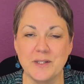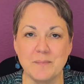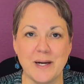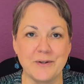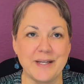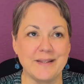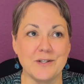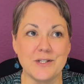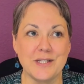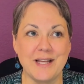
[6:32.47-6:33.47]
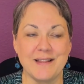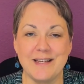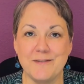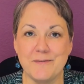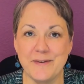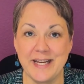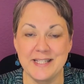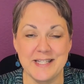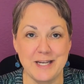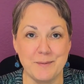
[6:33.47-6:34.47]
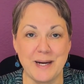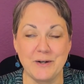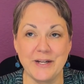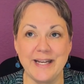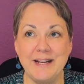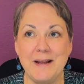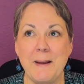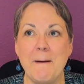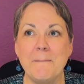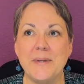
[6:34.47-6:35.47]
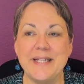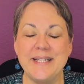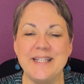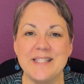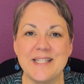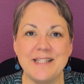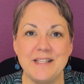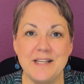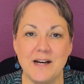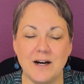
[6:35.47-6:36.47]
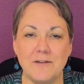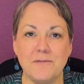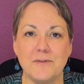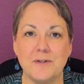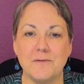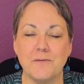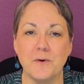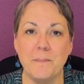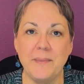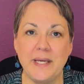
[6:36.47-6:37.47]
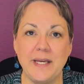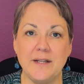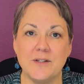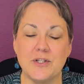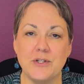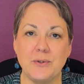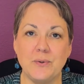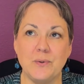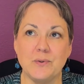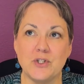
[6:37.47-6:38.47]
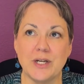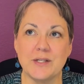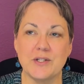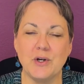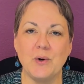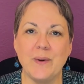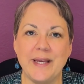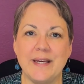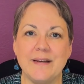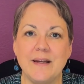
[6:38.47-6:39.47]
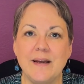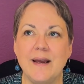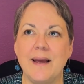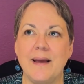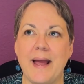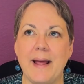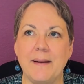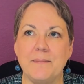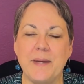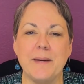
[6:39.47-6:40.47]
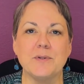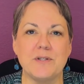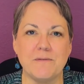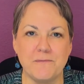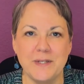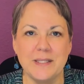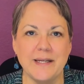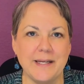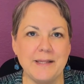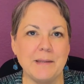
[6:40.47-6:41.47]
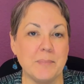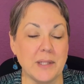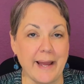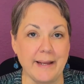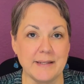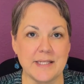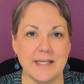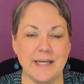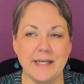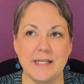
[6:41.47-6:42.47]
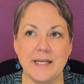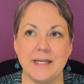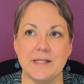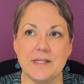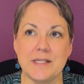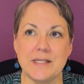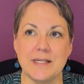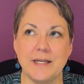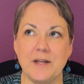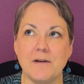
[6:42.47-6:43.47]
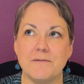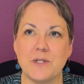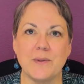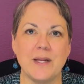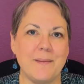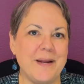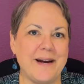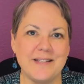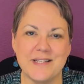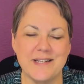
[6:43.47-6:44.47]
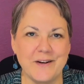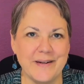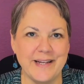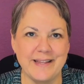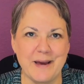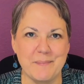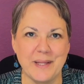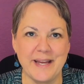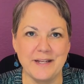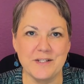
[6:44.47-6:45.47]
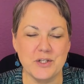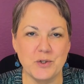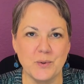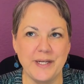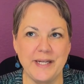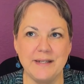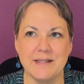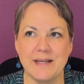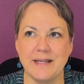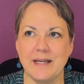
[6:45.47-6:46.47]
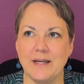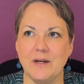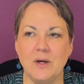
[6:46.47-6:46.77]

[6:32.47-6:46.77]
about it. There's nothing fancy about it, but it is enough for me to just go in and be able to fill in the blanks. It is enough so that I'm not staring at that blank screen thinking,